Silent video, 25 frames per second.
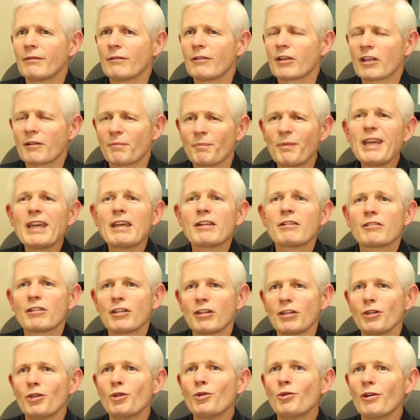speaks
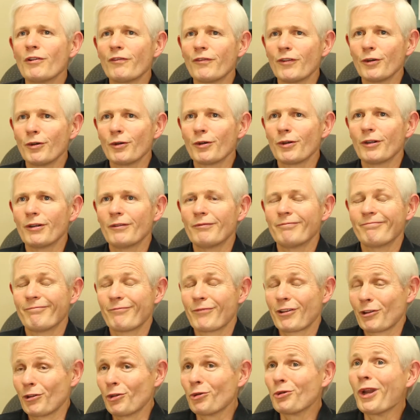to you if you can
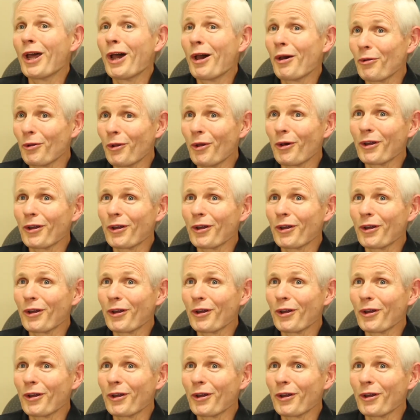slow down